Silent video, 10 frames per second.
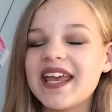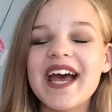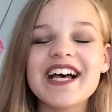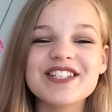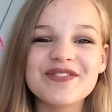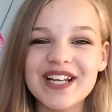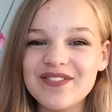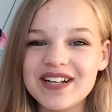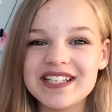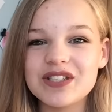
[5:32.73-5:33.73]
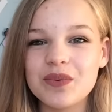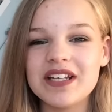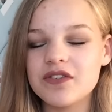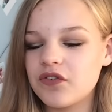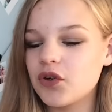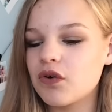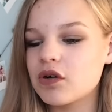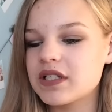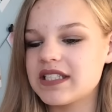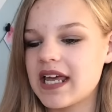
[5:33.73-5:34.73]
It has a really, really sweet
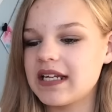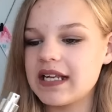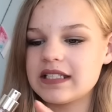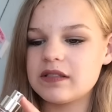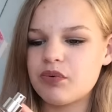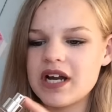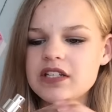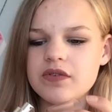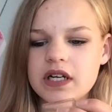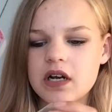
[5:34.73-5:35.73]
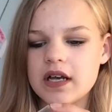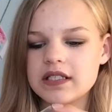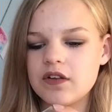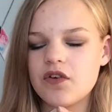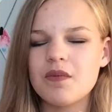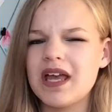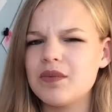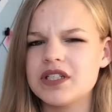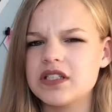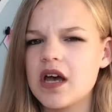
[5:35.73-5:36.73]
floral scent. It sprays really nicely from
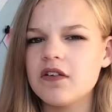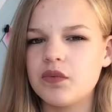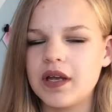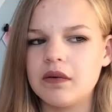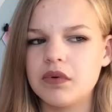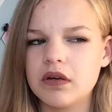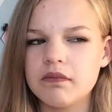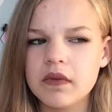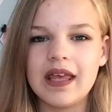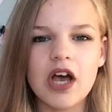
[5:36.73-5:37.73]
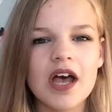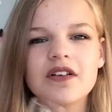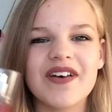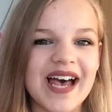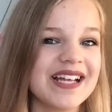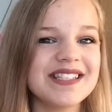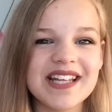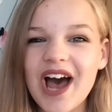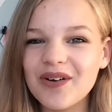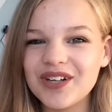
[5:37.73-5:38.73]
here, which is kind of weird, but it kind of adds
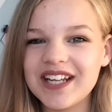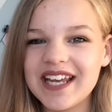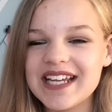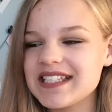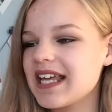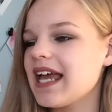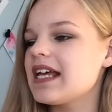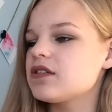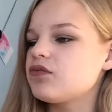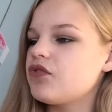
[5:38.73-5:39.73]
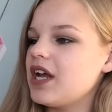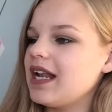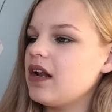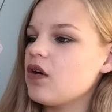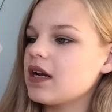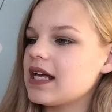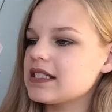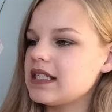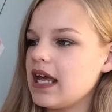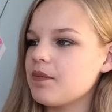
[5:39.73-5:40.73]
to how good it is. It's really long
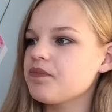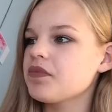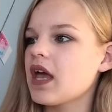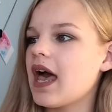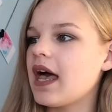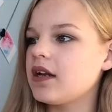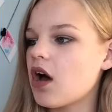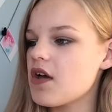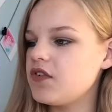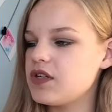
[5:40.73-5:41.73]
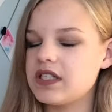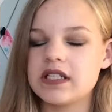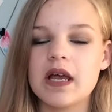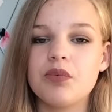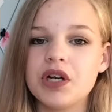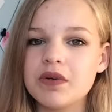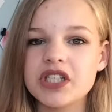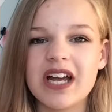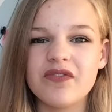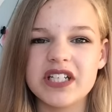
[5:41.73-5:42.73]
lasting, and I've used this like pretty
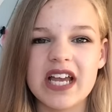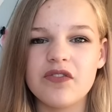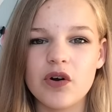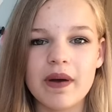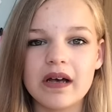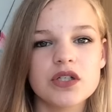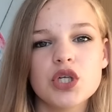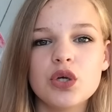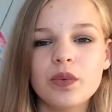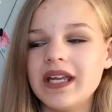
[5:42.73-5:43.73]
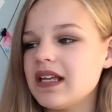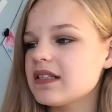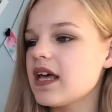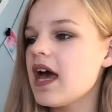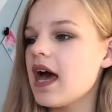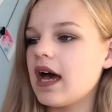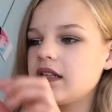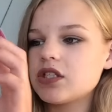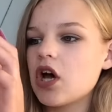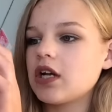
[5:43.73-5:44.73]
much every day for about 2 weeks,
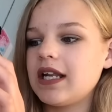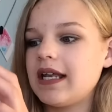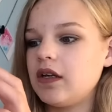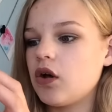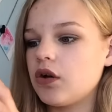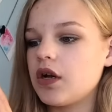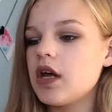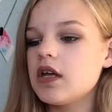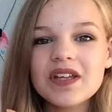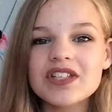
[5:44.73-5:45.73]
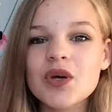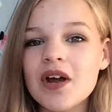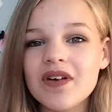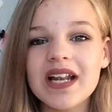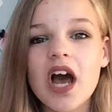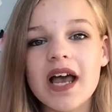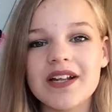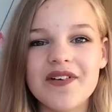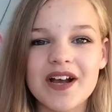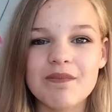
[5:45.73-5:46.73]
and there's hardly any gone. So I really
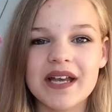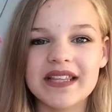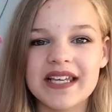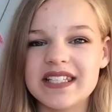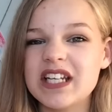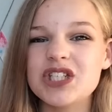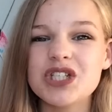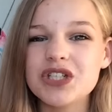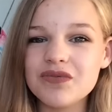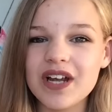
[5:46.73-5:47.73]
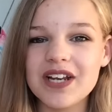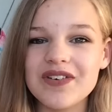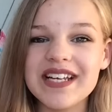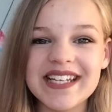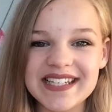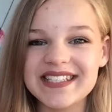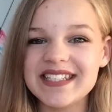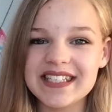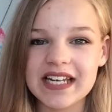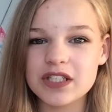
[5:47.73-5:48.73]
highly recommend this, and it's just a really, really
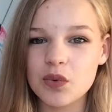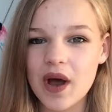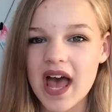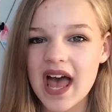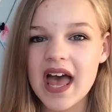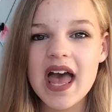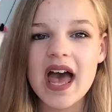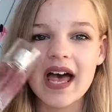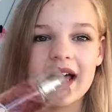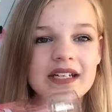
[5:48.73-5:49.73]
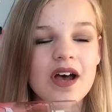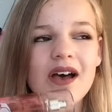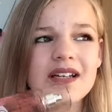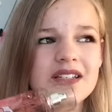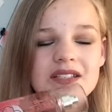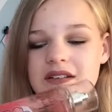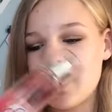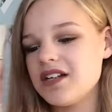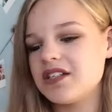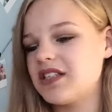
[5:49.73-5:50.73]
easy scent to wear, and I
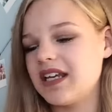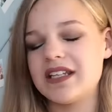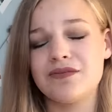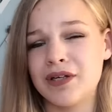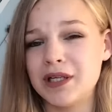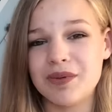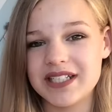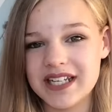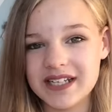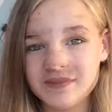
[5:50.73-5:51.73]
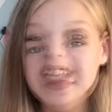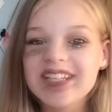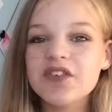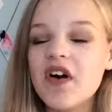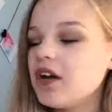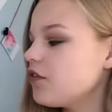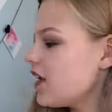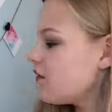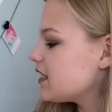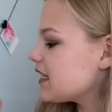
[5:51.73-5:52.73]
just think it's really pretty. And then the final
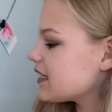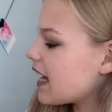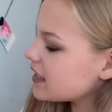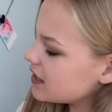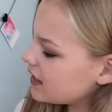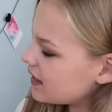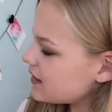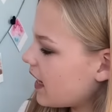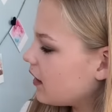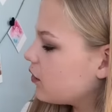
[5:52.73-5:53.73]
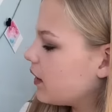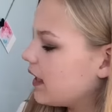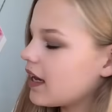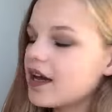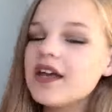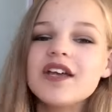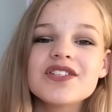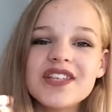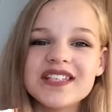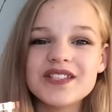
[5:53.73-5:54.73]
favourite is actually this candle here.
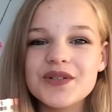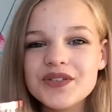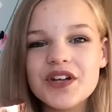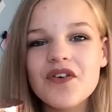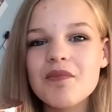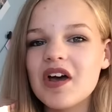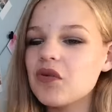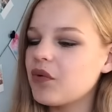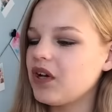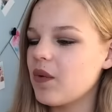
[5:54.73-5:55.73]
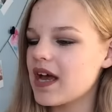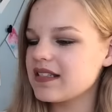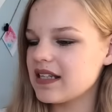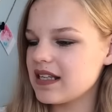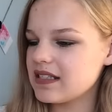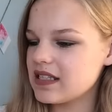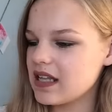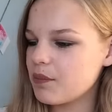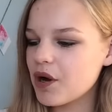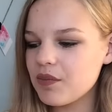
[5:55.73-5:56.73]
So this is also from Bath & Body Works, and this is
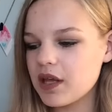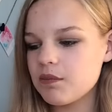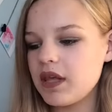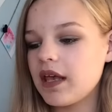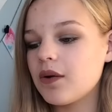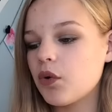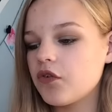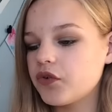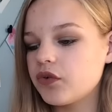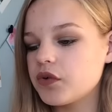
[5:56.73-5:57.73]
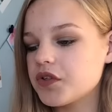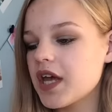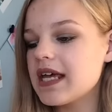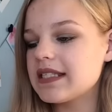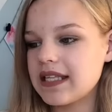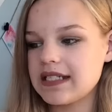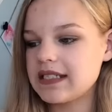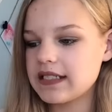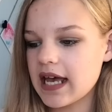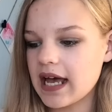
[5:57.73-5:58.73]
the Pumpkin Pecan Waffles
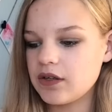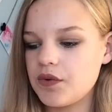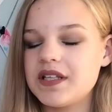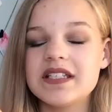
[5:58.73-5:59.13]
scented candle.